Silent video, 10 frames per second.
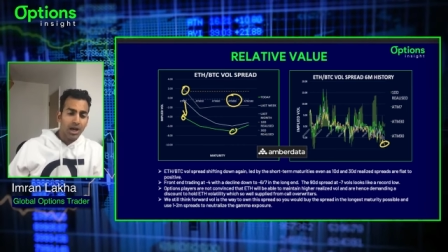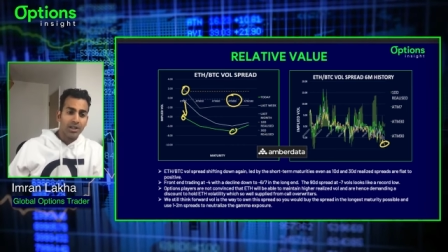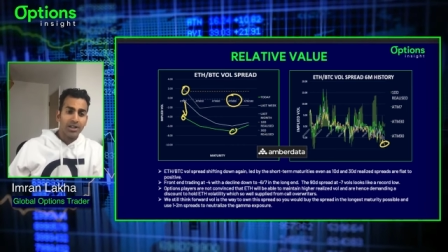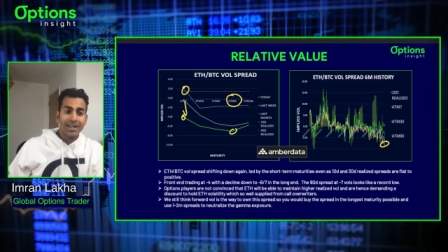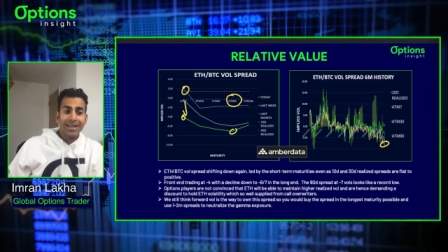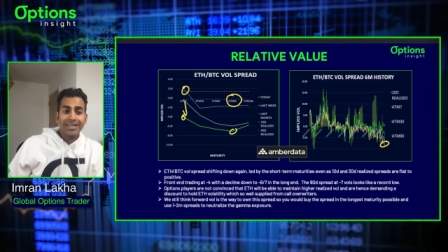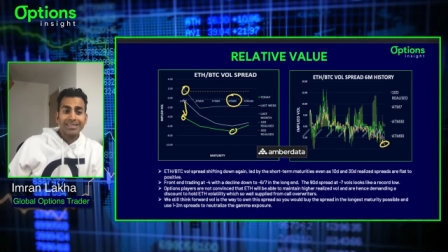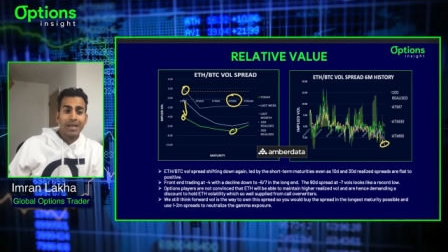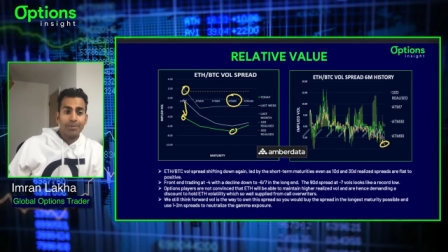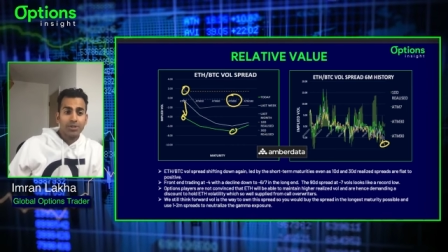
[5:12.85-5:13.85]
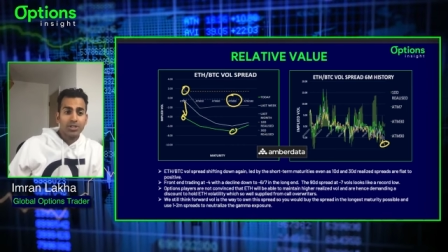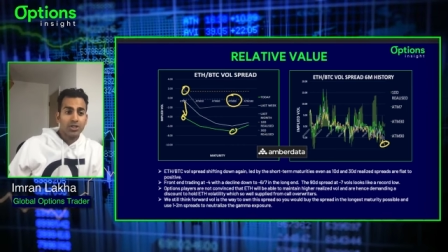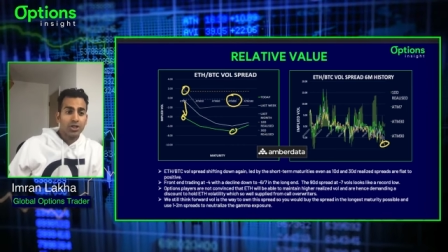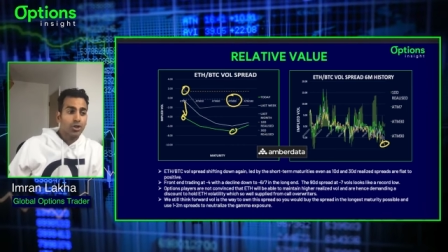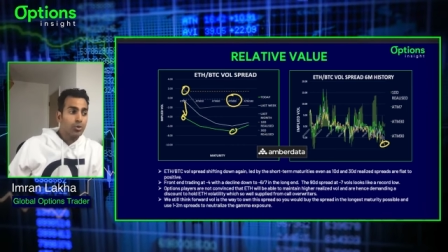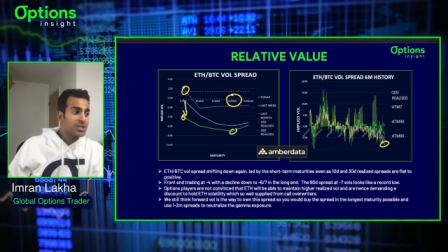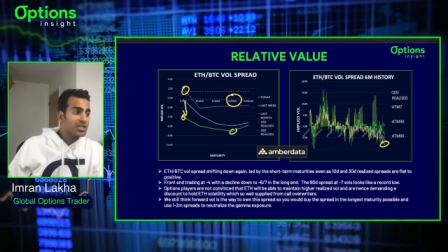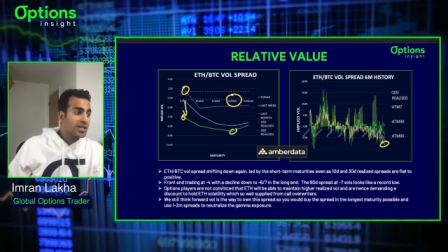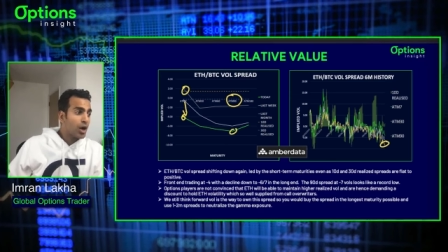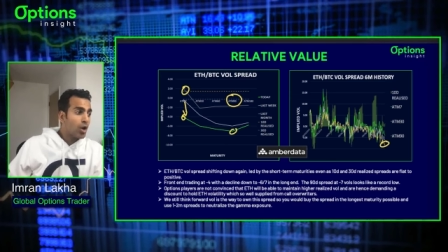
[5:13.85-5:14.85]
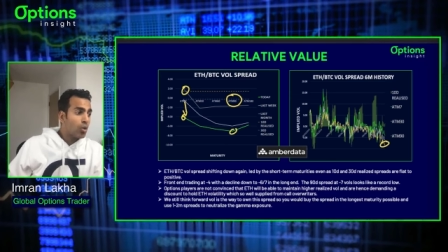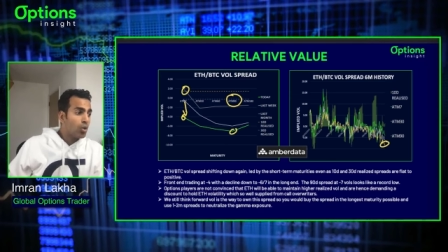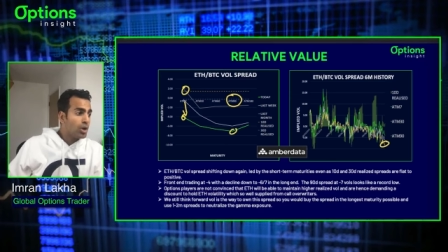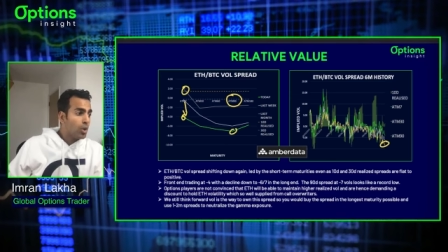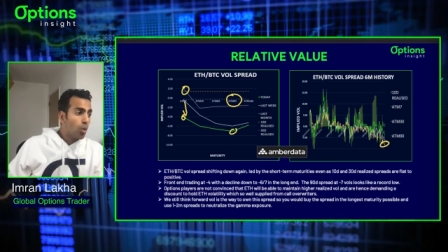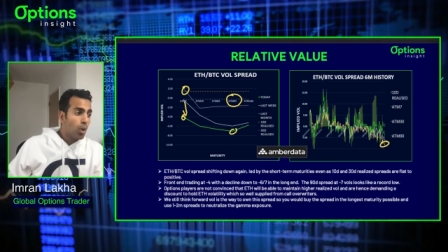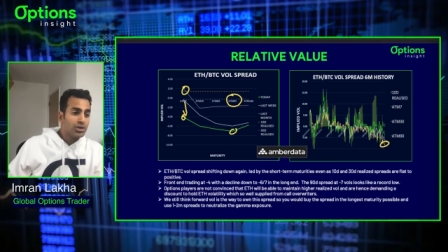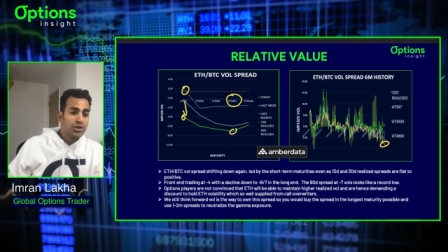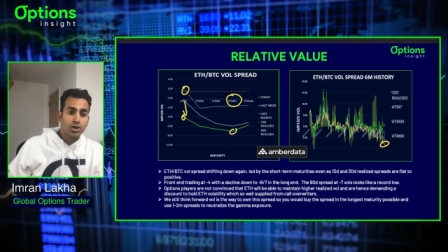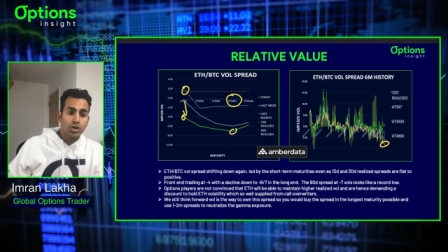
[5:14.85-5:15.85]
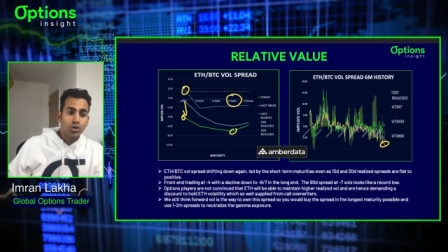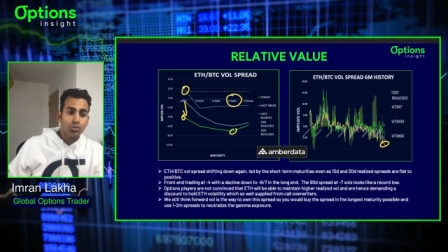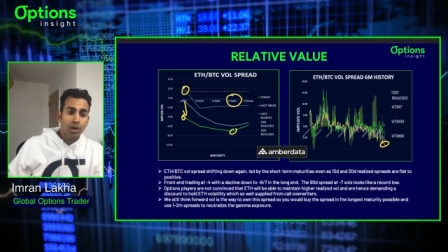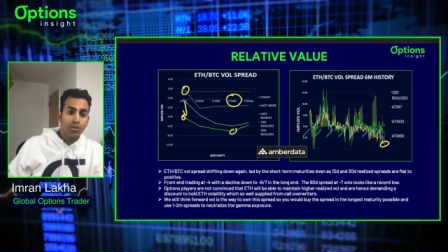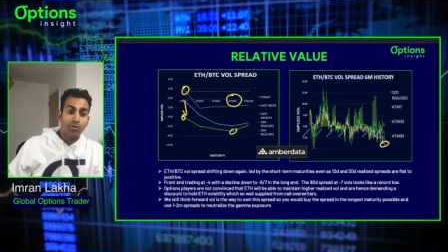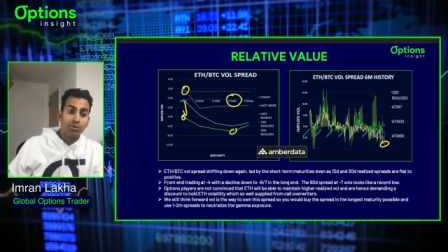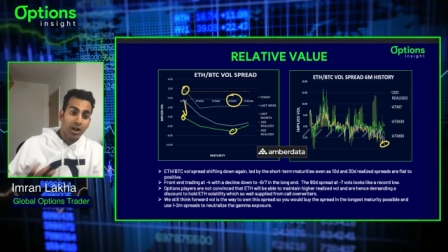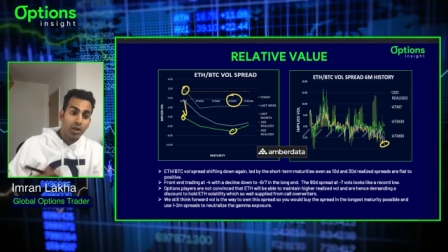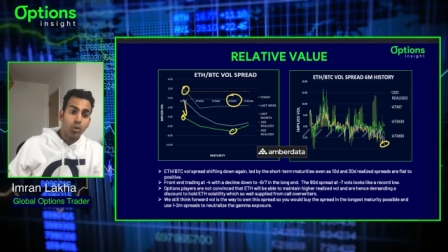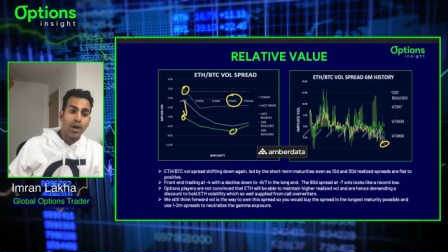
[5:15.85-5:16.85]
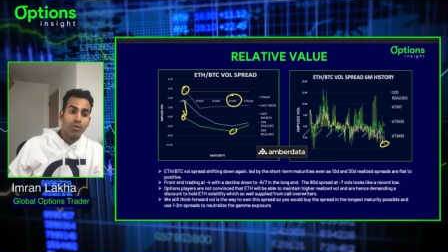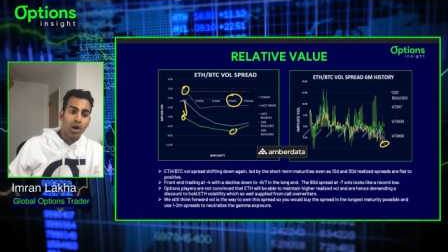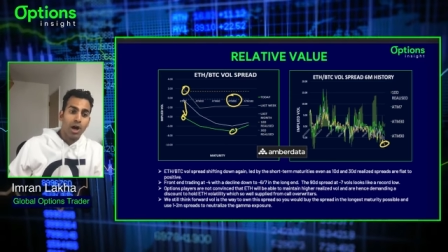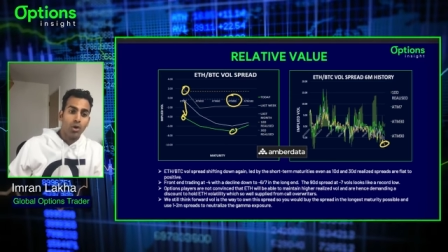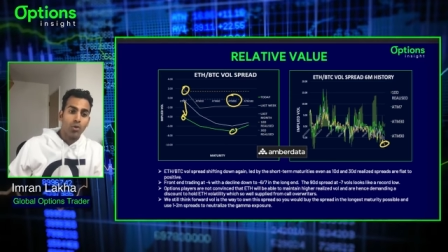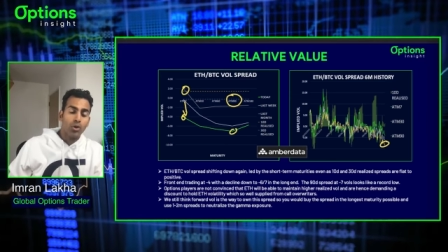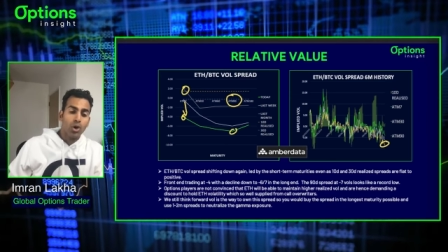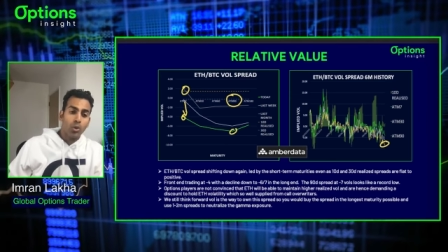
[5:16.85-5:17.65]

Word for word: And then against that position, you would sell one to two months the other way round.